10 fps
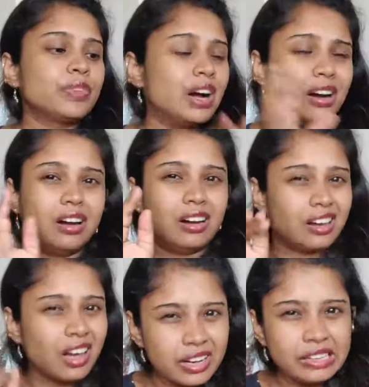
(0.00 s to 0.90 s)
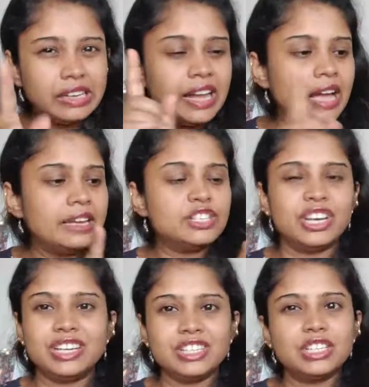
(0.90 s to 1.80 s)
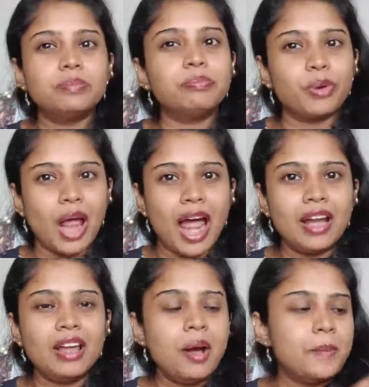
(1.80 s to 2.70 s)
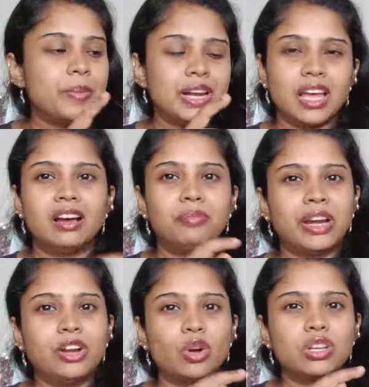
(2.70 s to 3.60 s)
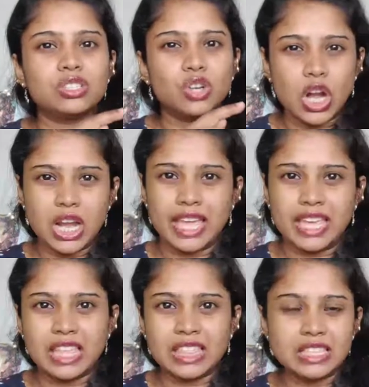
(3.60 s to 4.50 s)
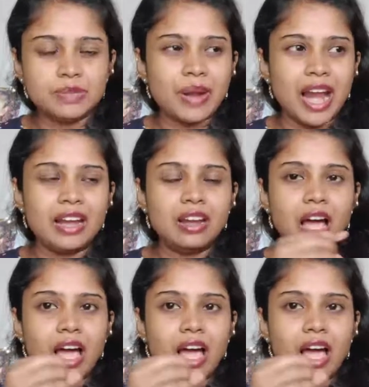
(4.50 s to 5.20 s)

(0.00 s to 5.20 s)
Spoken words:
Currently, I changed the brand, but my daughter is not liking this brand.